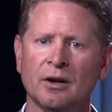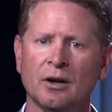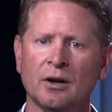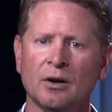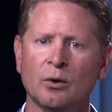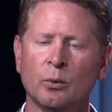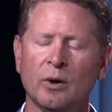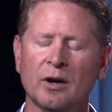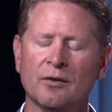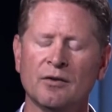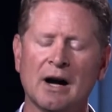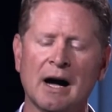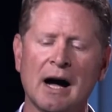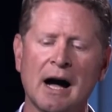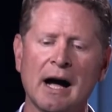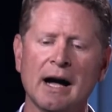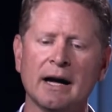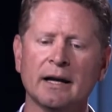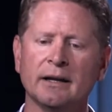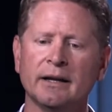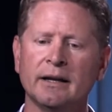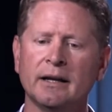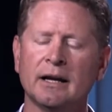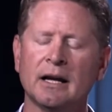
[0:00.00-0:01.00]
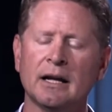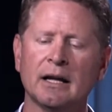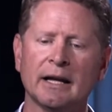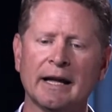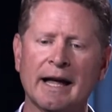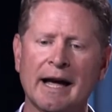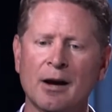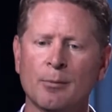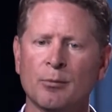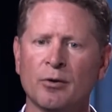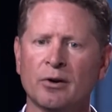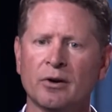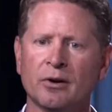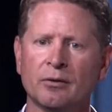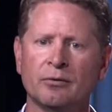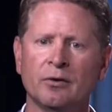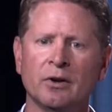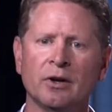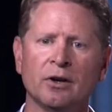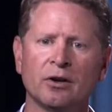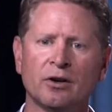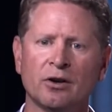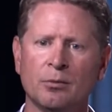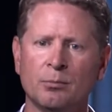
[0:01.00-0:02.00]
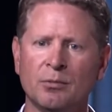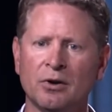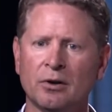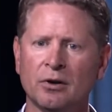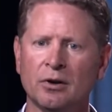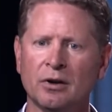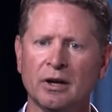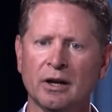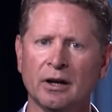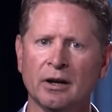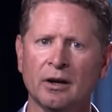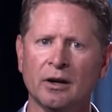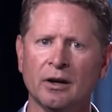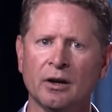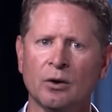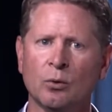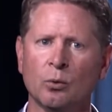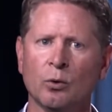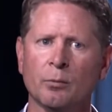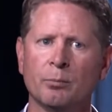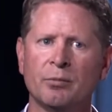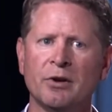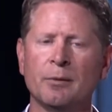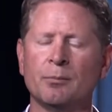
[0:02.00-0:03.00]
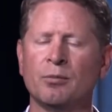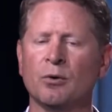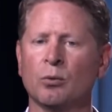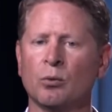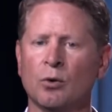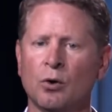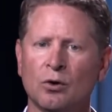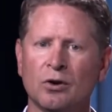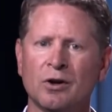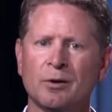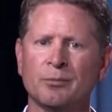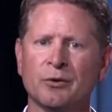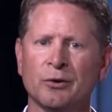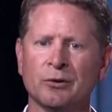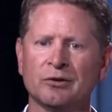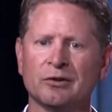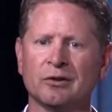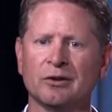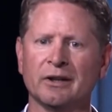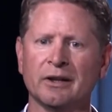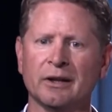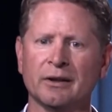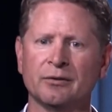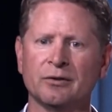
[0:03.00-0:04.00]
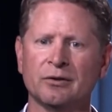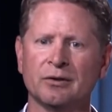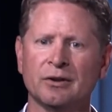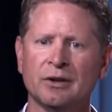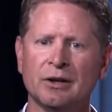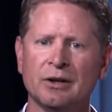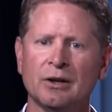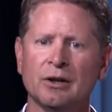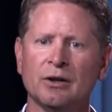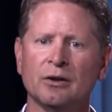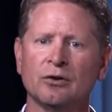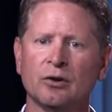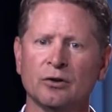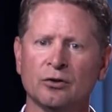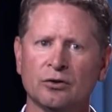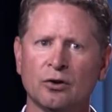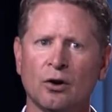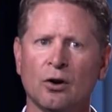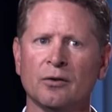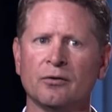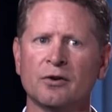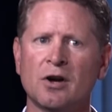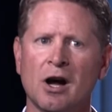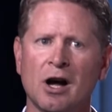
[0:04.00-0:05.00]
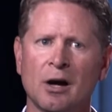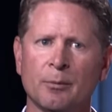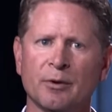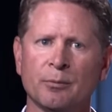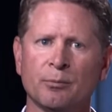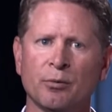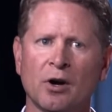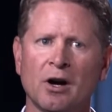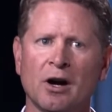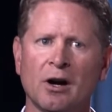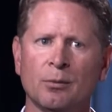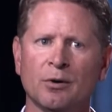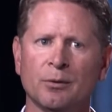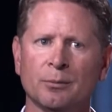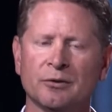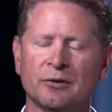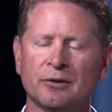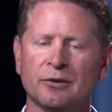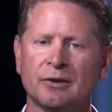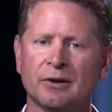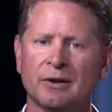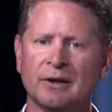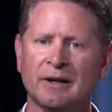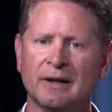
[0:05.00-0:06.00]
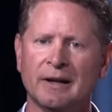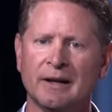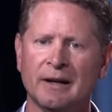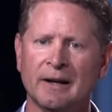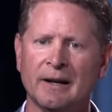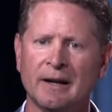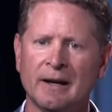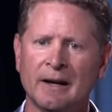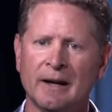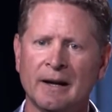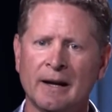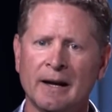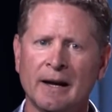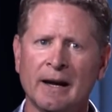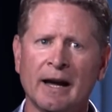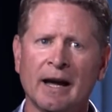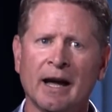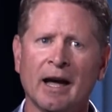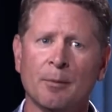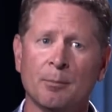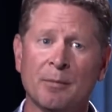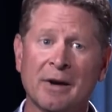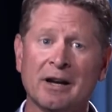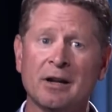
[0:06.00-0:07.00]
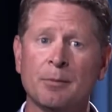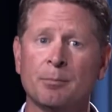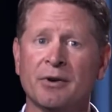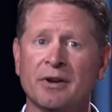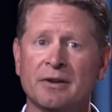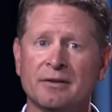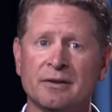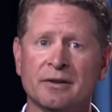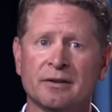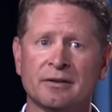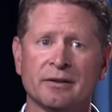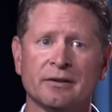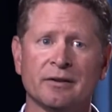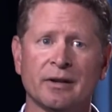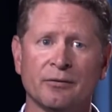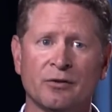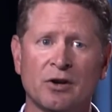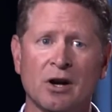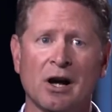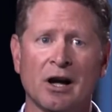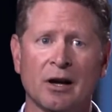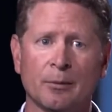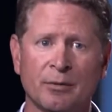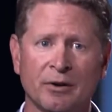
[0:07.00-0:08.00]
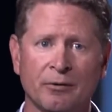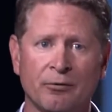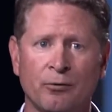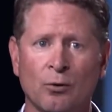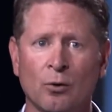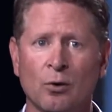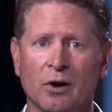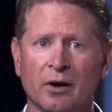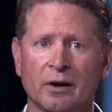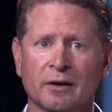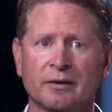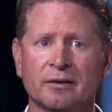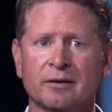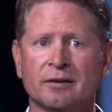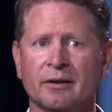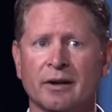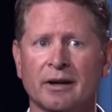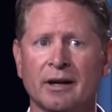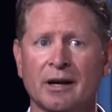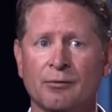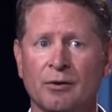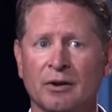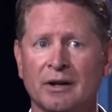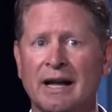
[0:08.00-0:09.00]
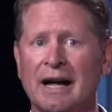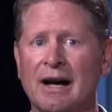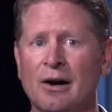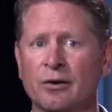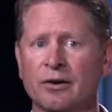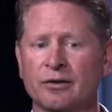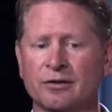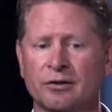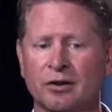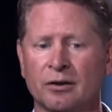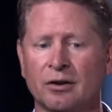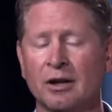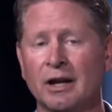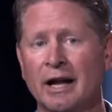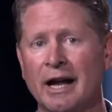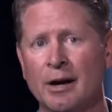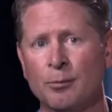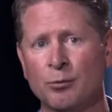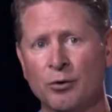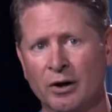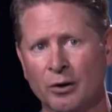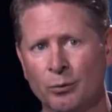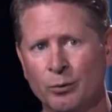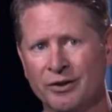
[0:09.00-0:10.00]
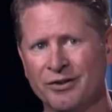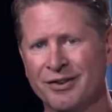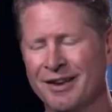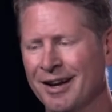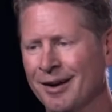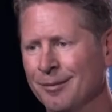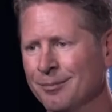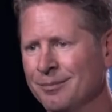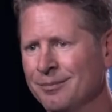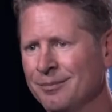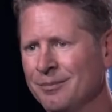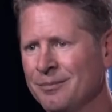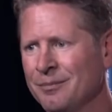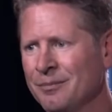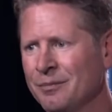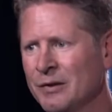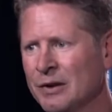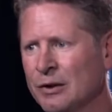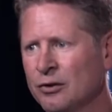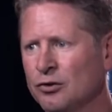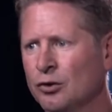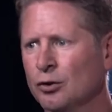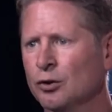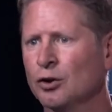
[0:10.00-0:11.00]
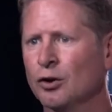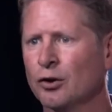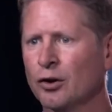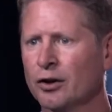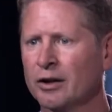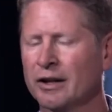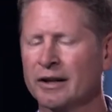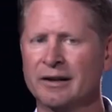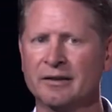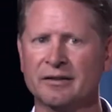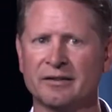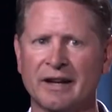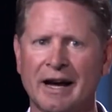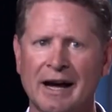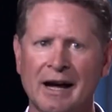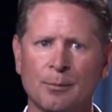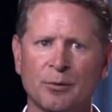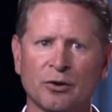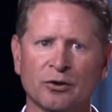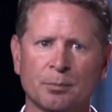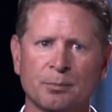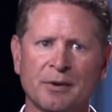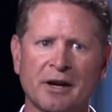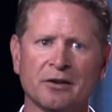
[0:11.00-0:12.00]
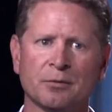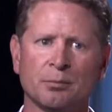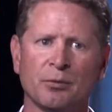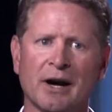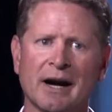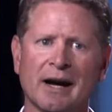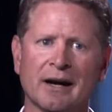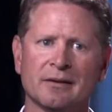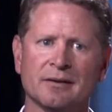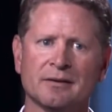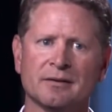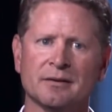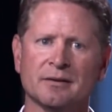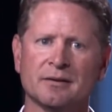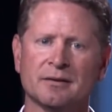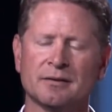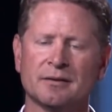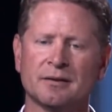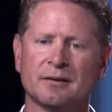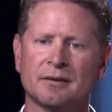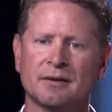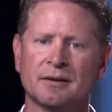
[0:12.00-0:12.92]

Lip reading: We have a highly collaborative community where people roll up their sleeves to solve common problems. And many businesses have gone before us and have allowed us to collaborate with them to learn and establish best practices.